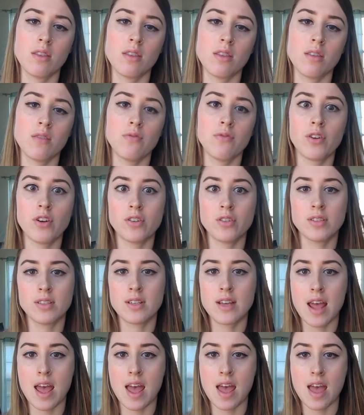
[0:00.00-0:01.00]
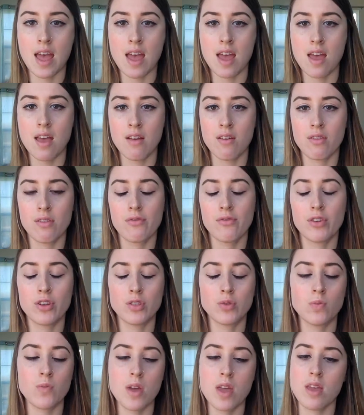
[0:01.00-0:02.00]
the first day or the
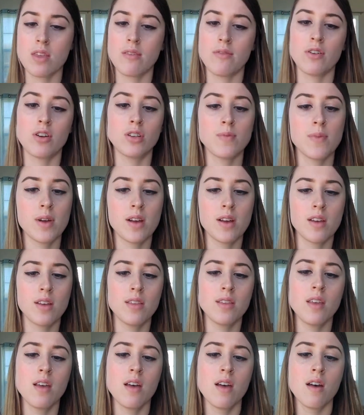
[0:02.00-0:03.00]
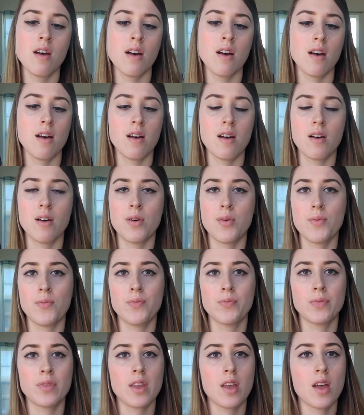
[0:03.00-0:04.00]
first week, the first month,
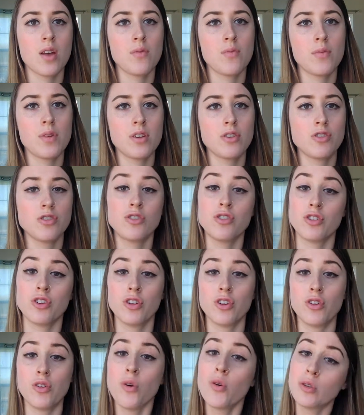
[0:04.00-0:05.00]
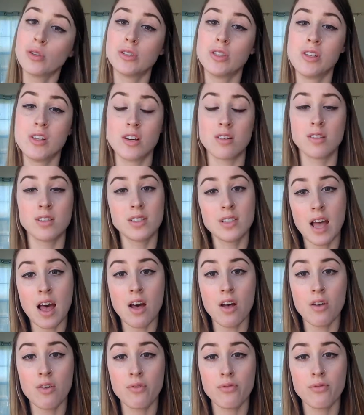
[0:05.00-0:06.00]
how much you're going to hold to
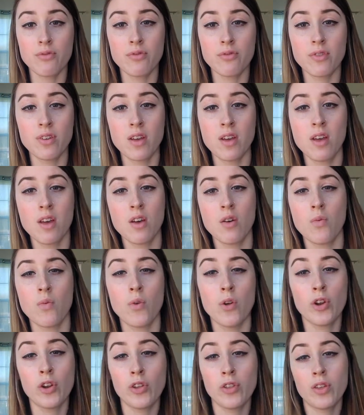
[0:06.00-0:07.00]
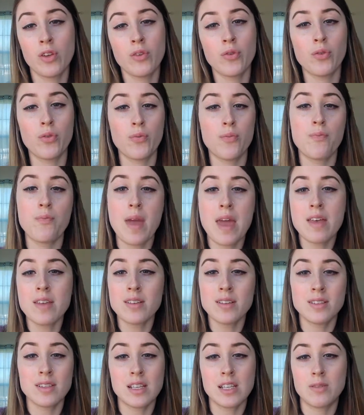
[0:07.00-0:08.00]
yourself. What are the
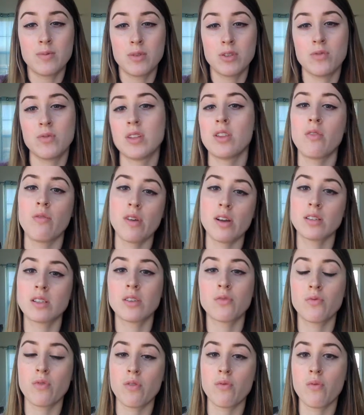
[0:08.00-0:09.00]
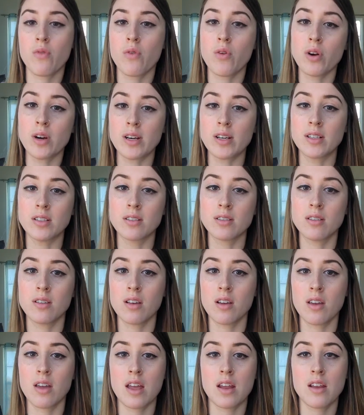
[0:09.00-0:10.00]
balances between the risk and
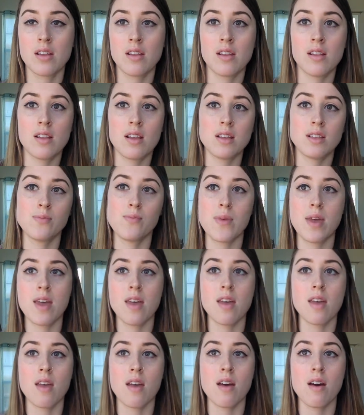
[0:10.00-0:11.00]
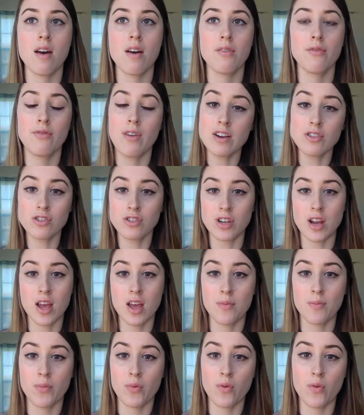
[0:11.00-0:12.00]
rewards? Can this be a
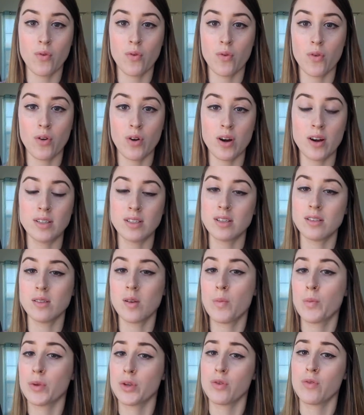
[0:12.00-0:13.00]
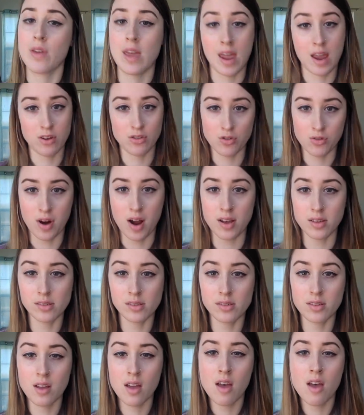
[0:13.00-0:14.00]
friendship or is this someone you can't
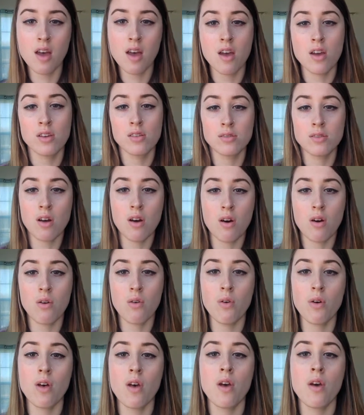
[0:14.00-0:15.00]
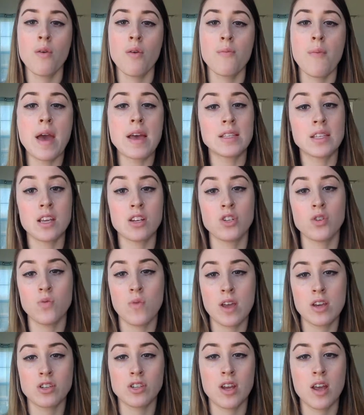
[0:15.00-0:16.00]
trust? So my
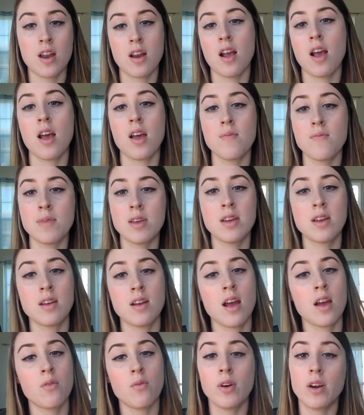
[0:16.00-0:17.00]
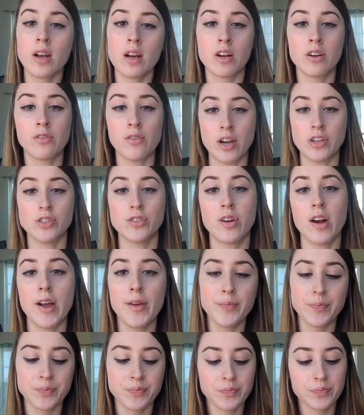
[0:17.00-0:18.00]
situation I'm in, I work in a
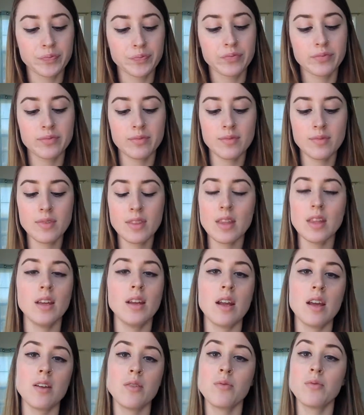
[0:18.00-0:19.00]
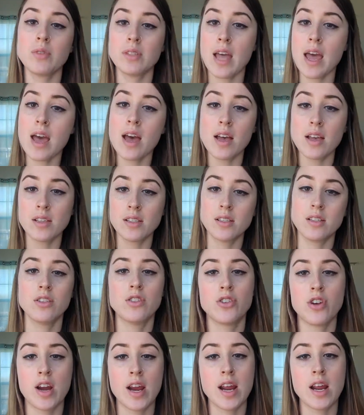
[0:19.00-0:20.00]
restaurant and I was asked to
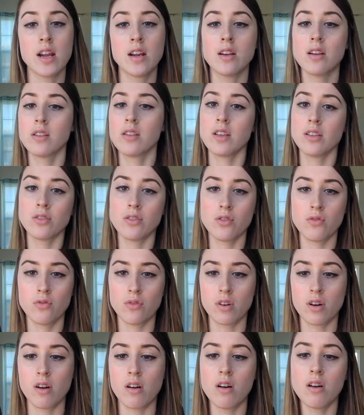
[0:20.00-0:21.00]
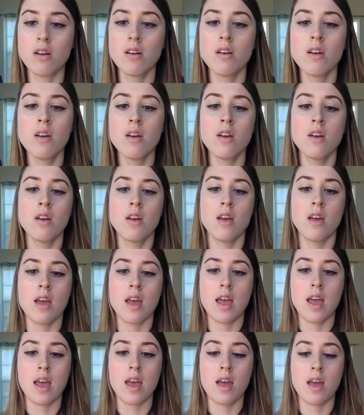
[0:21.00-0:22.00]
train this new girl.
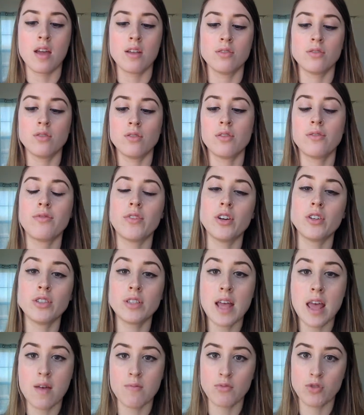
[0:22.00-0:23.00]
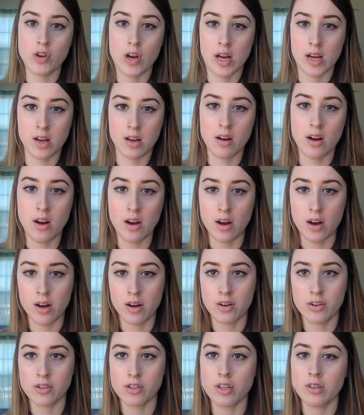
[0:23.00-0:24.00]
And so the first day I'm training
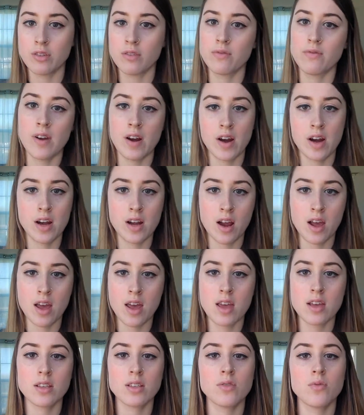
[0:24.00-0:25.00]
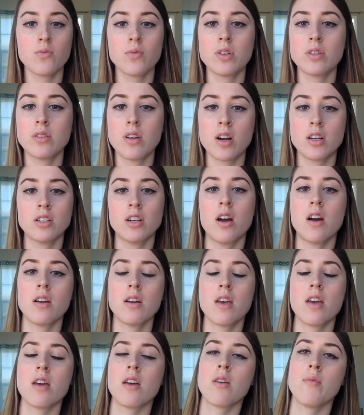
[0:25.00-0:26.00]
her, she's very nice. We start
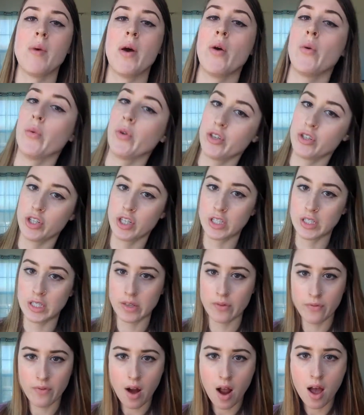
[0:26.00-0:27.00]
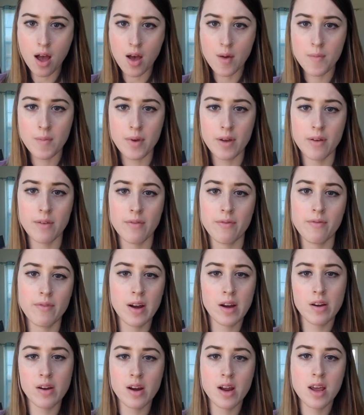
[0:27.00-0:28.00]
talking about where she's from,
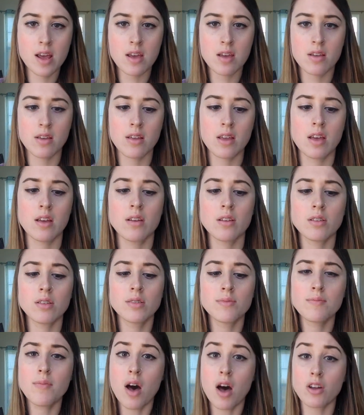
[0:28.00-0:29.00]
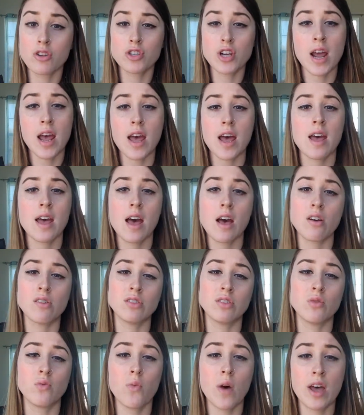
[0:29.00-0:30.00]
very small chat,
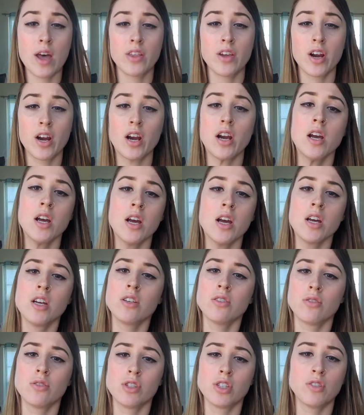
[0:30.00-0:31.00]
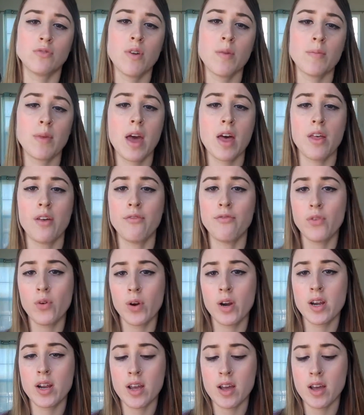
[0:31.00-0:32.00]
how's the weather. So she's from
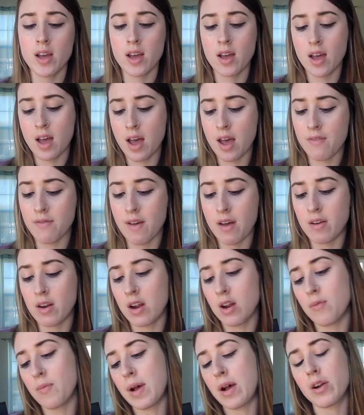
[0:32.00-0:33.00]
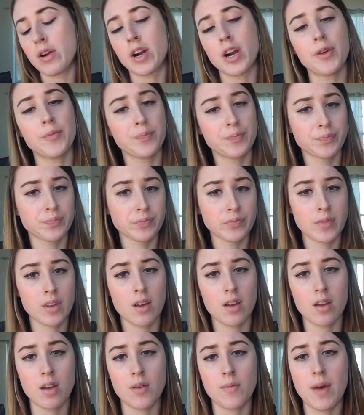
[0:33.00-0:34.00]
California. I found out about her.
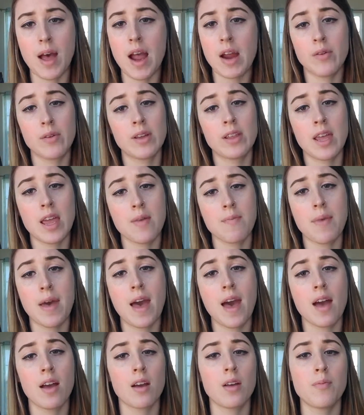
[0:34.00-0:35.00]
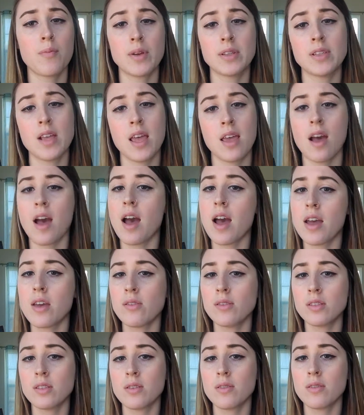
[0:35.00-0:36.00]
I relate back by saying
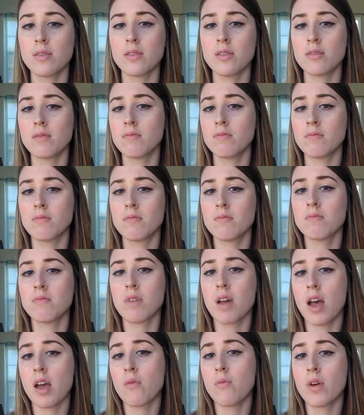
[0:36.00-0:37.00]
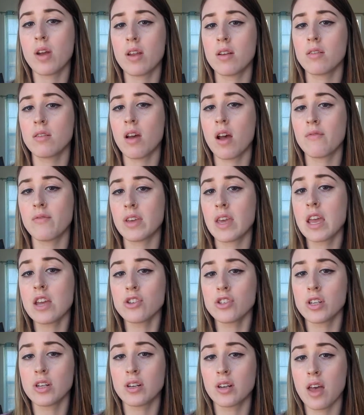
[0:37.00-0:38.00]
I went on
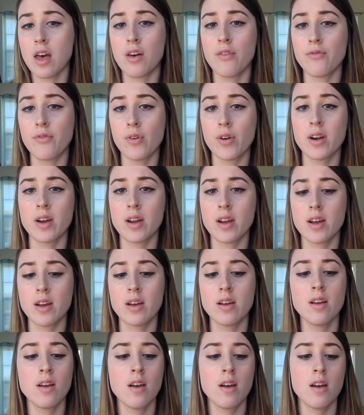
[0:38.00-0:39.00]
vacation in California,